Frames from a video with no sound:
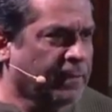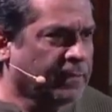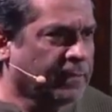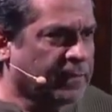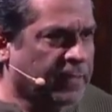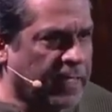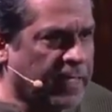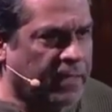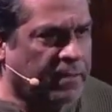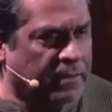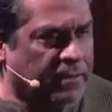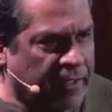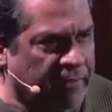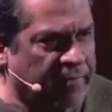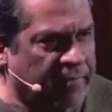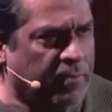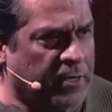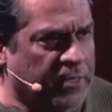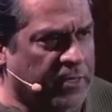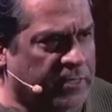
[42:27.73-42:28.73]
Okay,
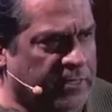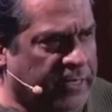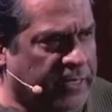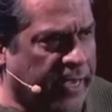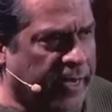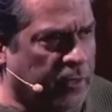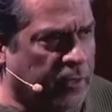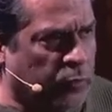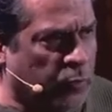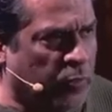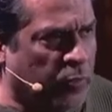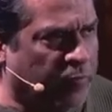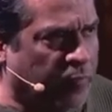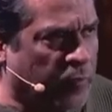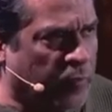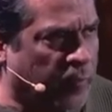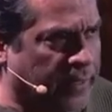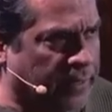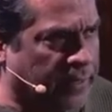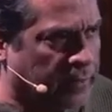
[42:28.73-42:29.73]
everybody just clear your throat for a
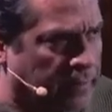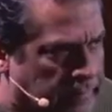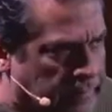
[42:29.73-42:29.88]
while.